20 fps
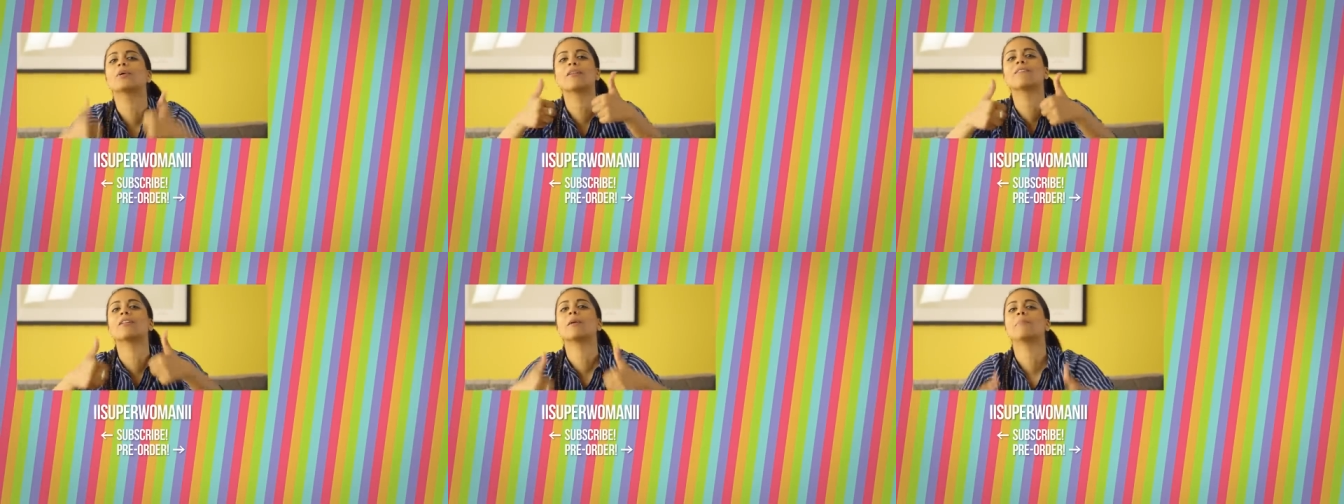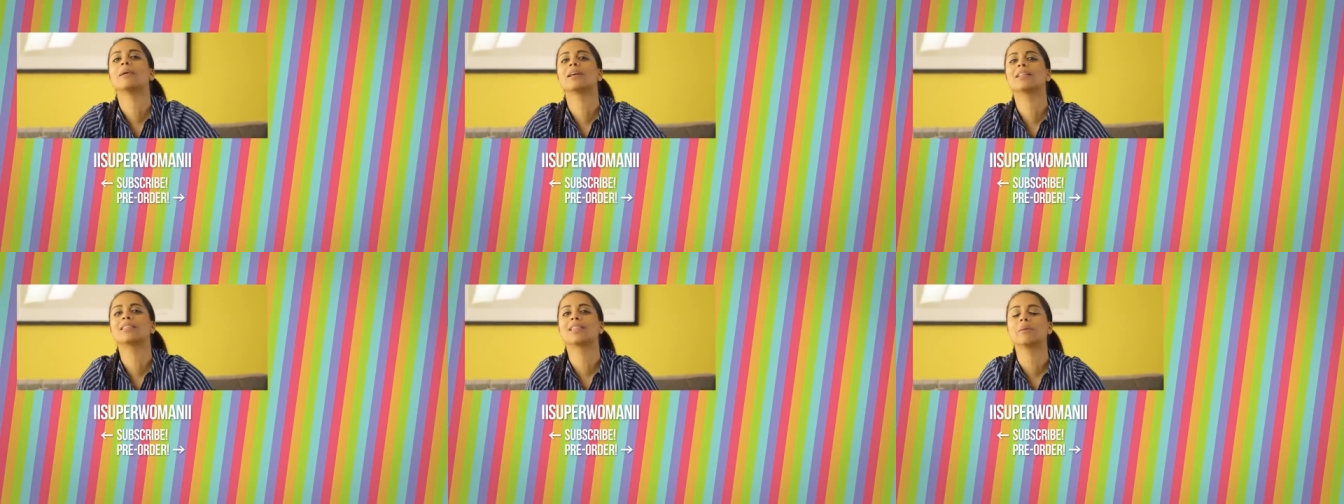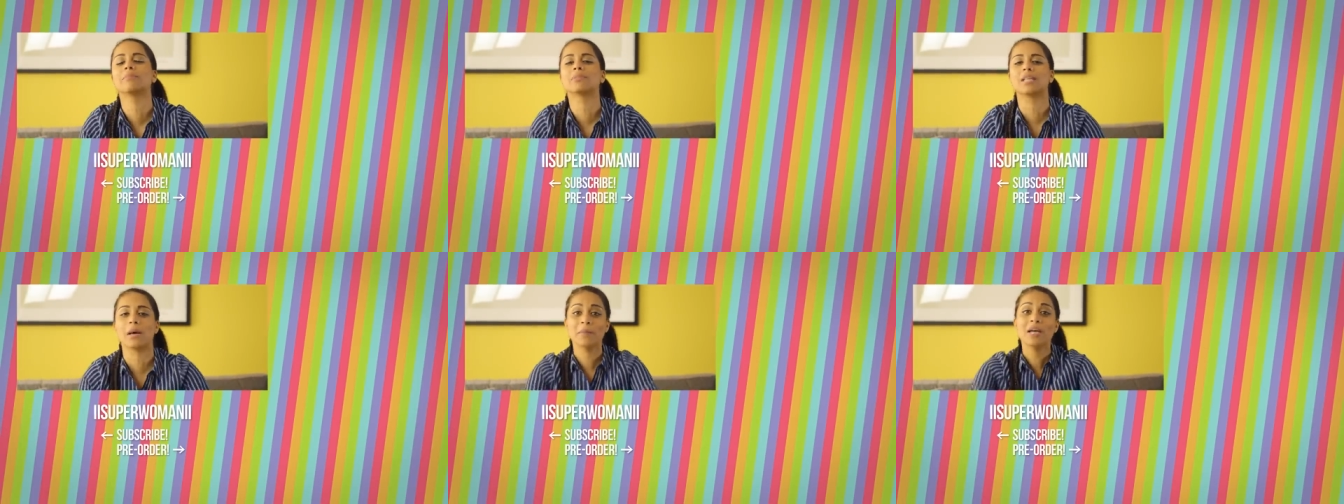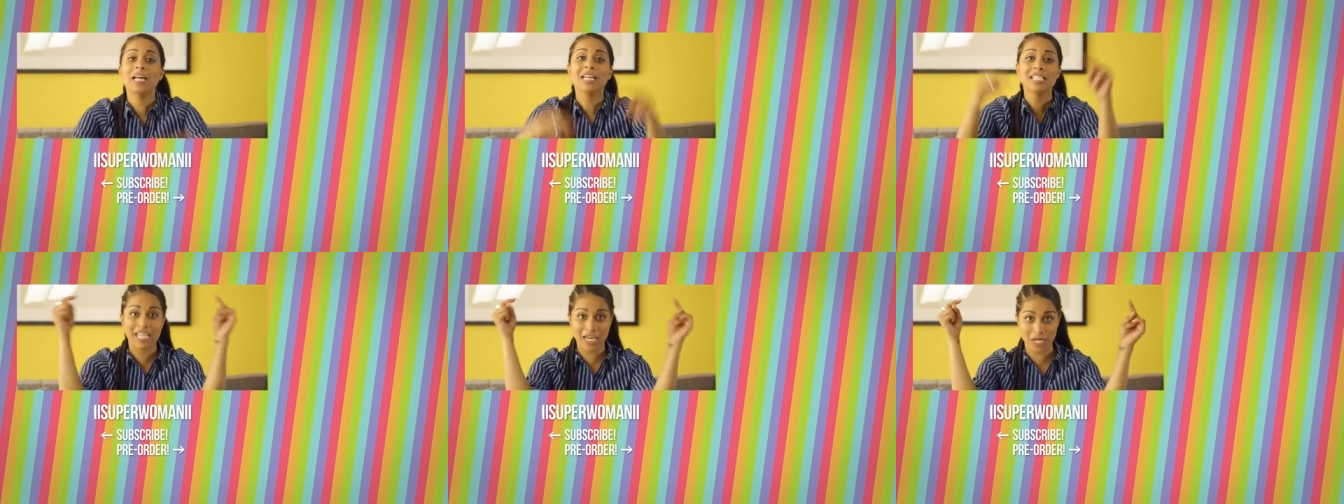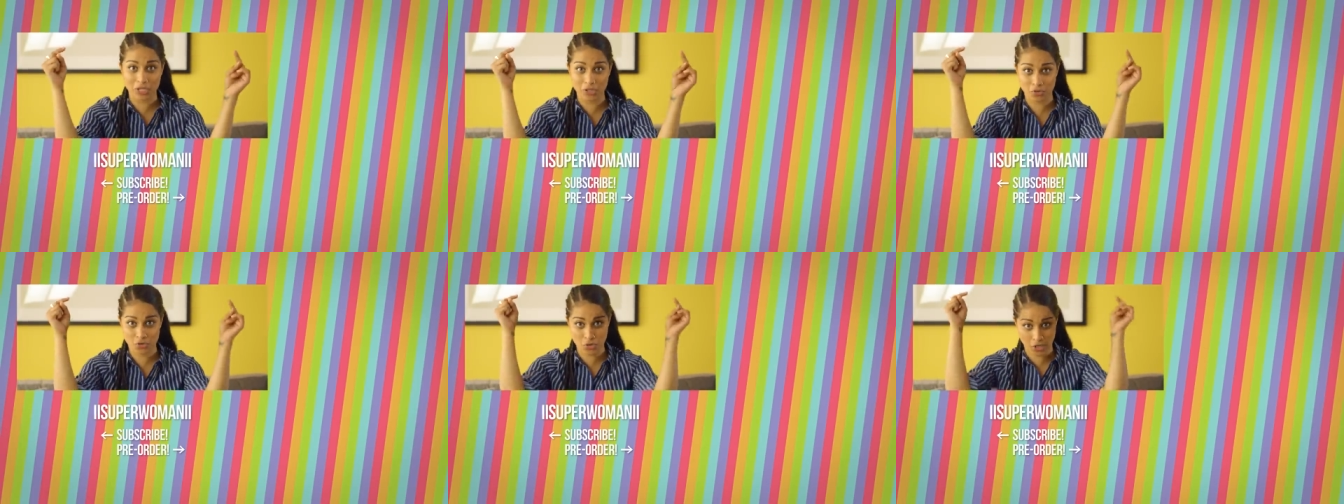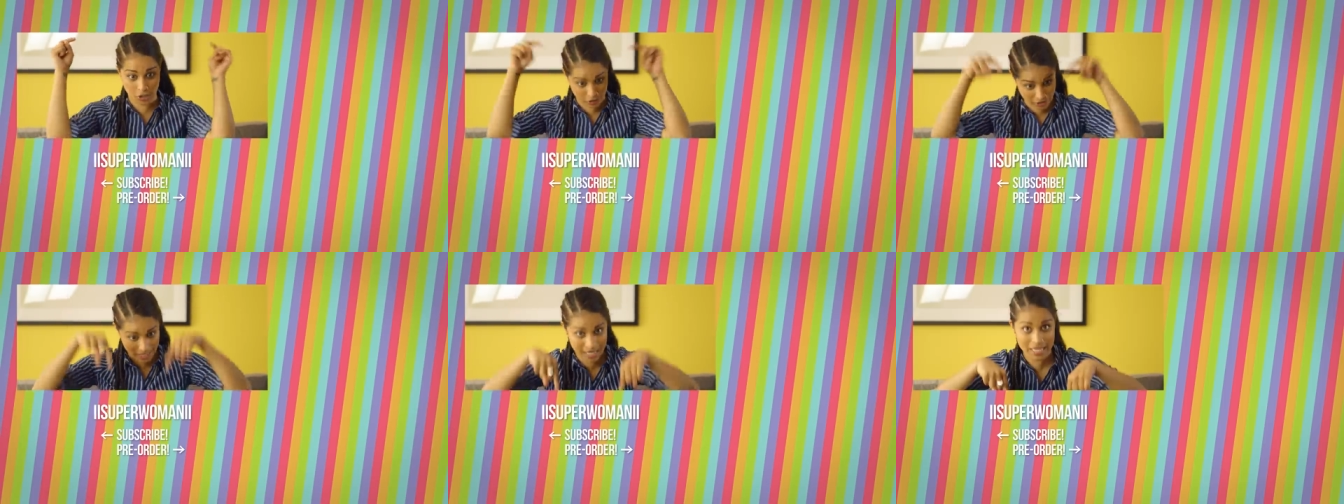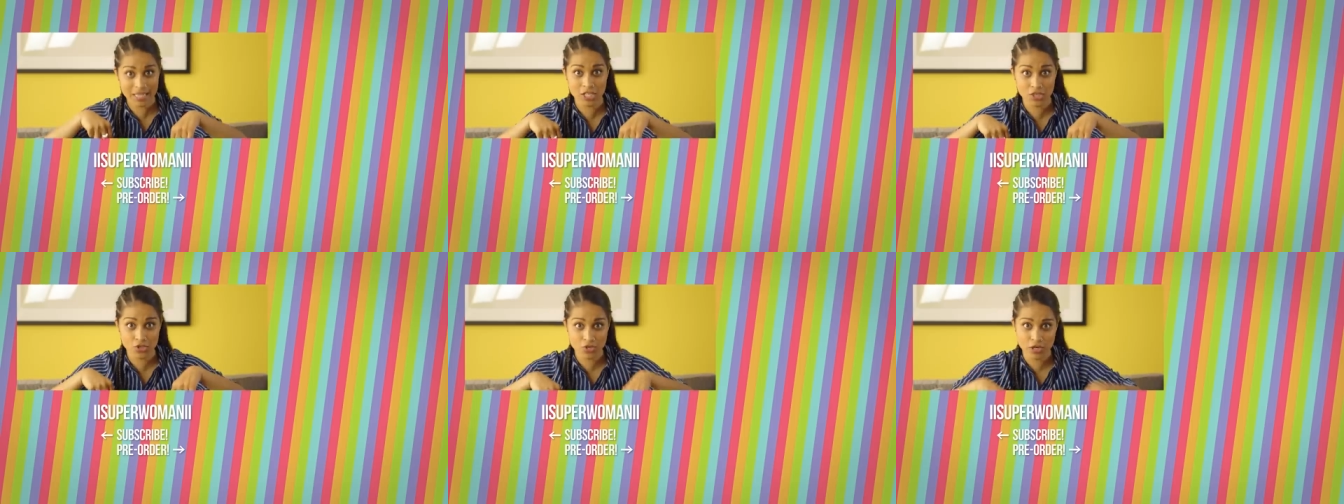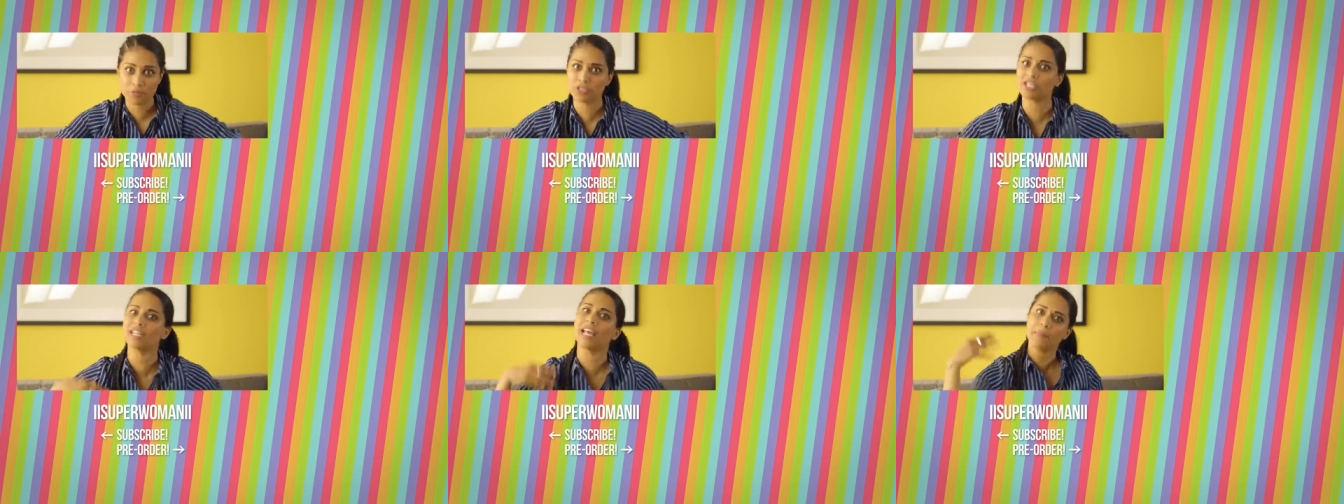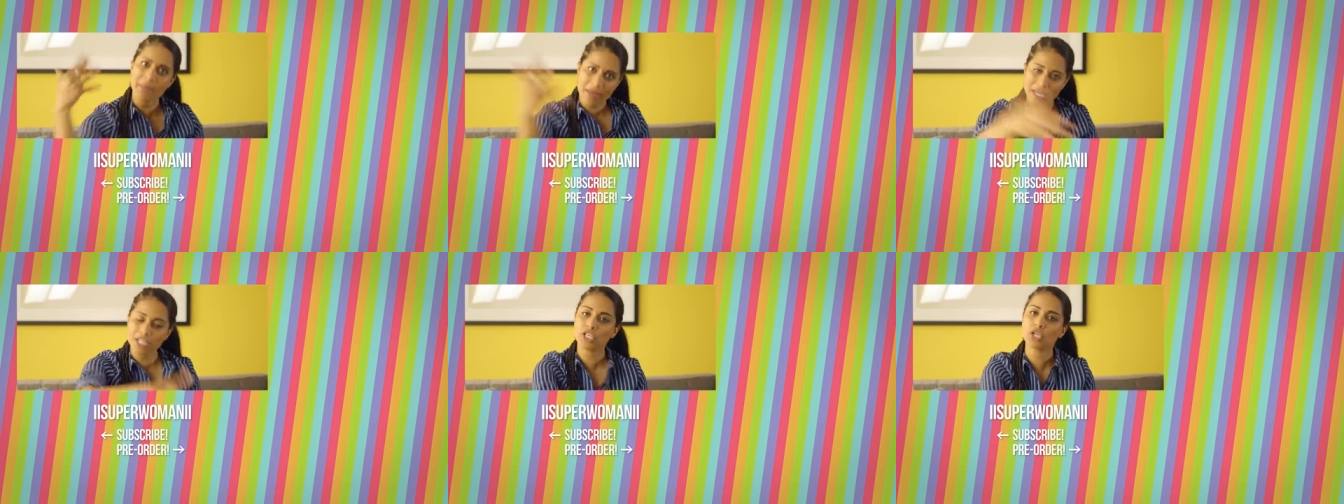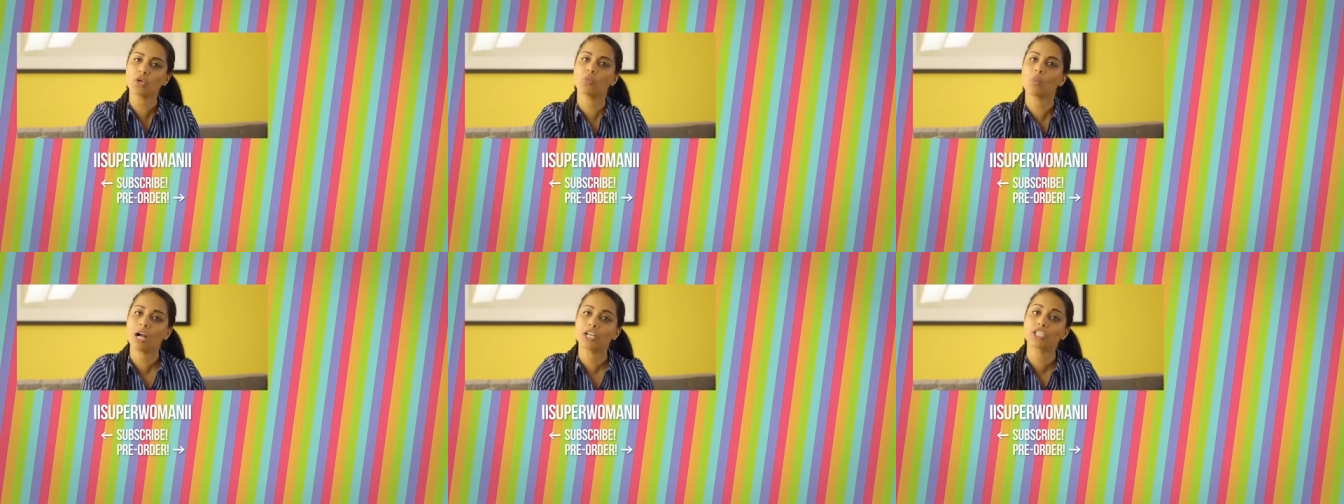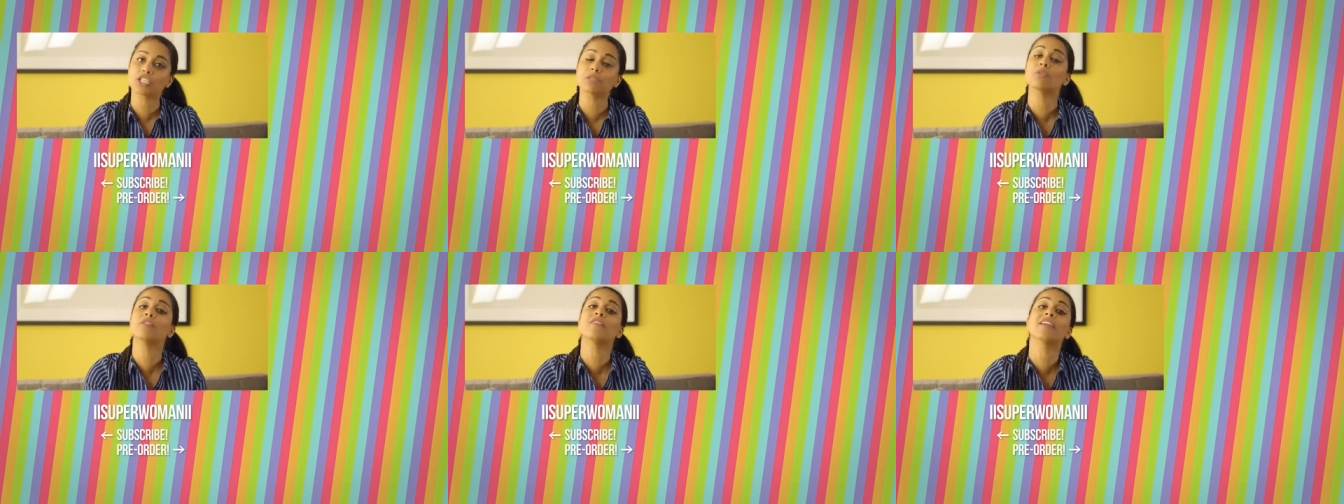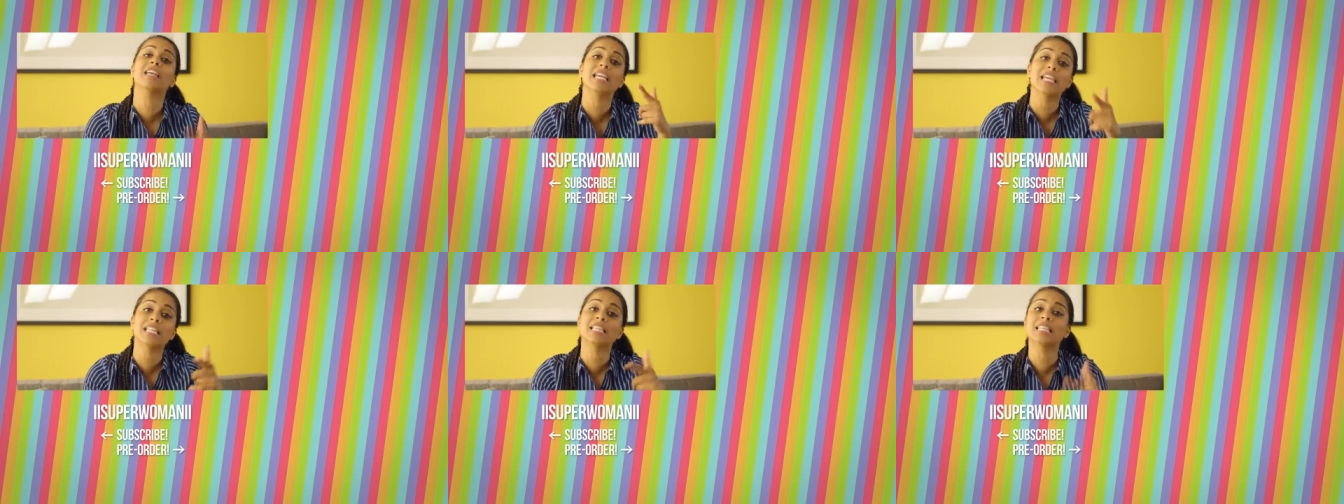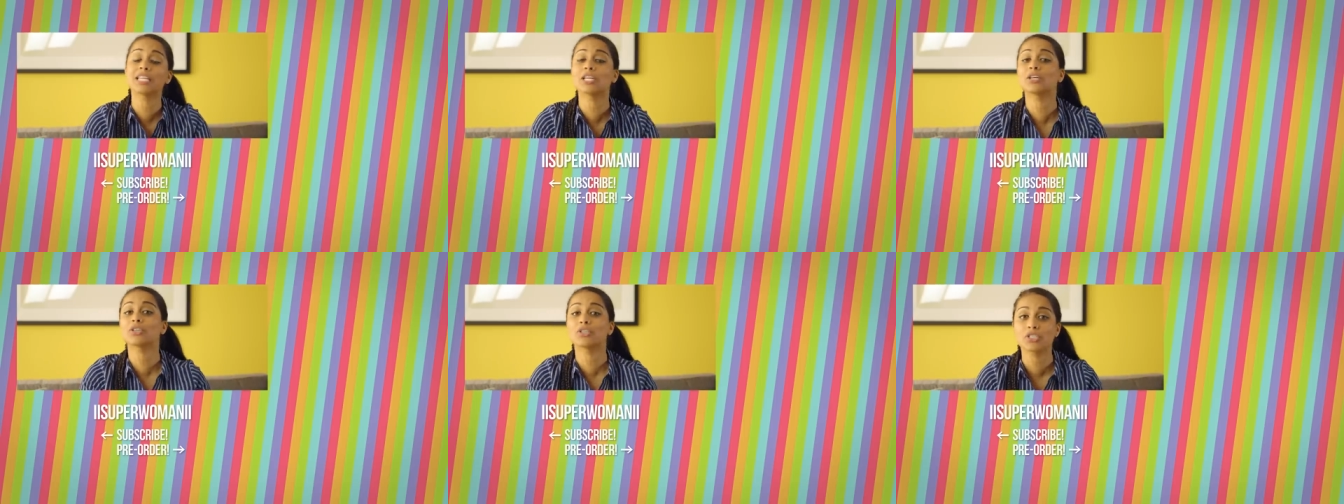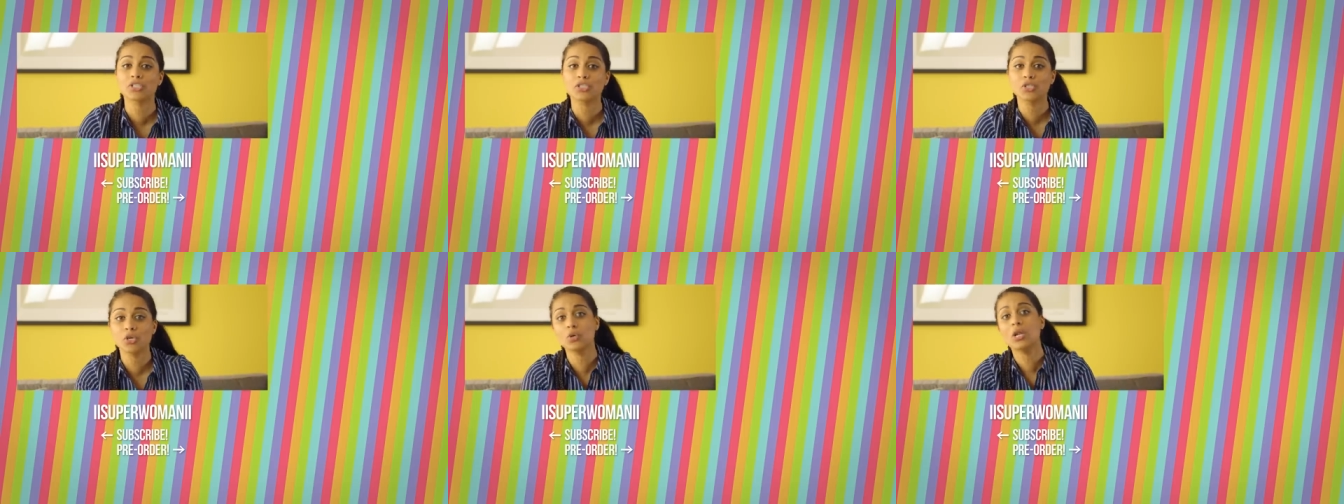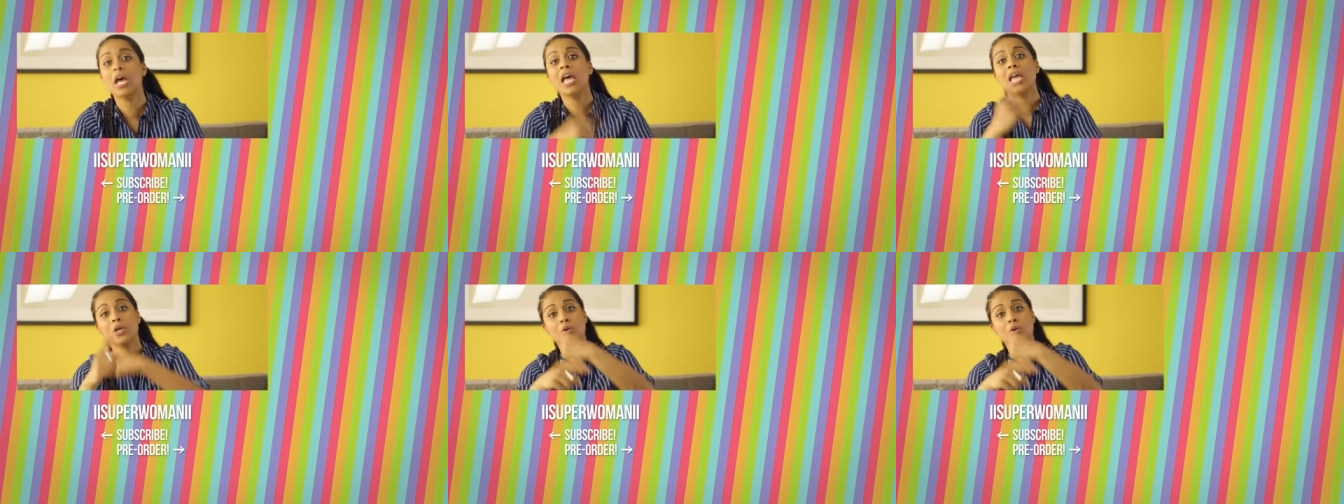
Give it a big thumbs up. Check out the trailer in the description, and make sure you watch the movie in theaters soon.